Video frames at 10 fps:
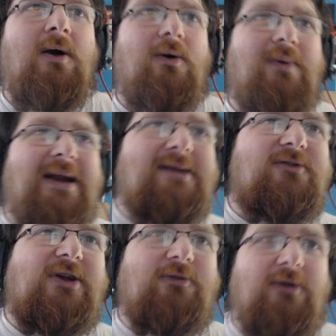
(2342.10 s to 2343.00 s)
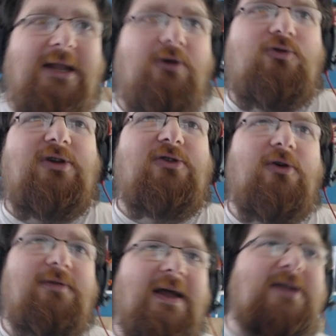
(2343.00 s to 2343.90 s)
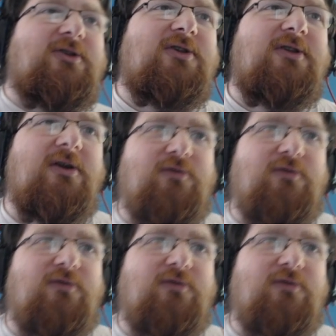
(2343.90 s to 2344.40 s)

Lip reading: When General Leo Christoph enters,